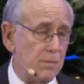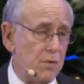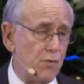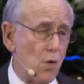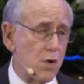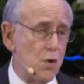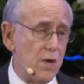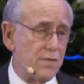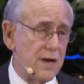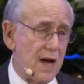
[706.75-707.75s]
before you
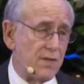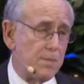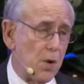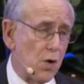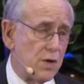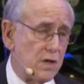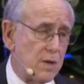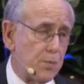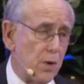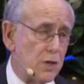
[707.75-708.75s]
even have a burden
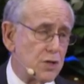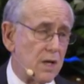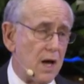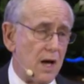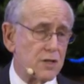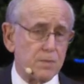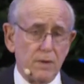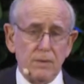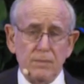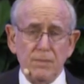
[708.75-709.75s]
to preach the
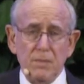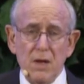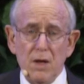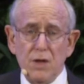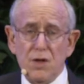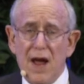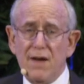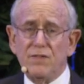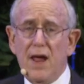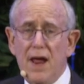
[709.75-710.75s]
gospel, you
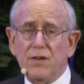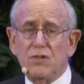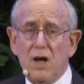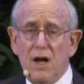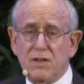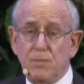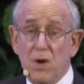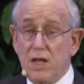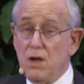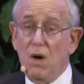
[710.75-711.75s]
have to ask God to
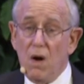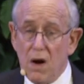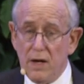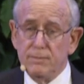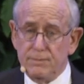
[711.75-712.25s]
break your heart.